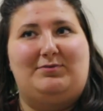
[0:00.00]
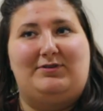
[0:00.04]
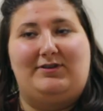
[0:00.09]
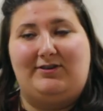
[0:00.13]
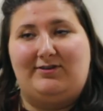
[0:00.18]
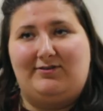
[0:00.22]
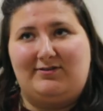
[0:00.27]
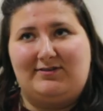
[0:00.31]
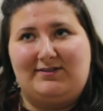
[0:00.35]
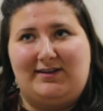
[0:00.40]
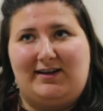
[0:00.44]

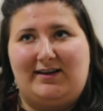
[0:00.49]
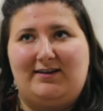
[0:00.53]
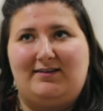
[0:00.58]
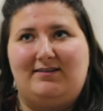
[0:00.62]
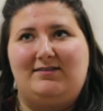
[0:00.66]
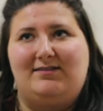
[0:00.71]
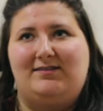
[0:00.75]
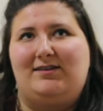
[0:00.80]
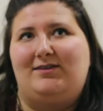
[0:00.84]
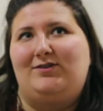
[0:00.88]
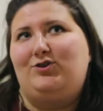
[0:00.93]
political
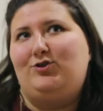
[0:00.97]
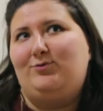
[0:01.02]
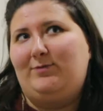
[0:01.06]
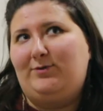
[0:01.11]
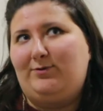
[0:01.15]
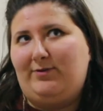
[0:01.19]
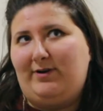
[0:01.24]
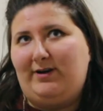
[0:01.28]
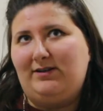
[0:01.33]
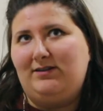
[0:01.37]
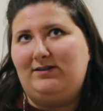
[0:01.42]
science and
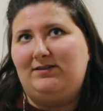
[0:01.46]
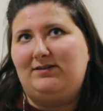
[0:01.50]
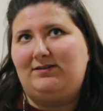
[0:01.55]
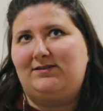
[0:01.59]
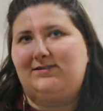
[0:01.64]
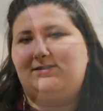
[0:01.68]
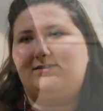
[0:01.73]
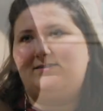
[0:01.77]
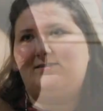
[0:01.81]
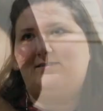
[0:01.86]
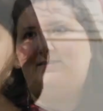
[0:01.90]
human
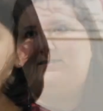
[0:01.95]
rights.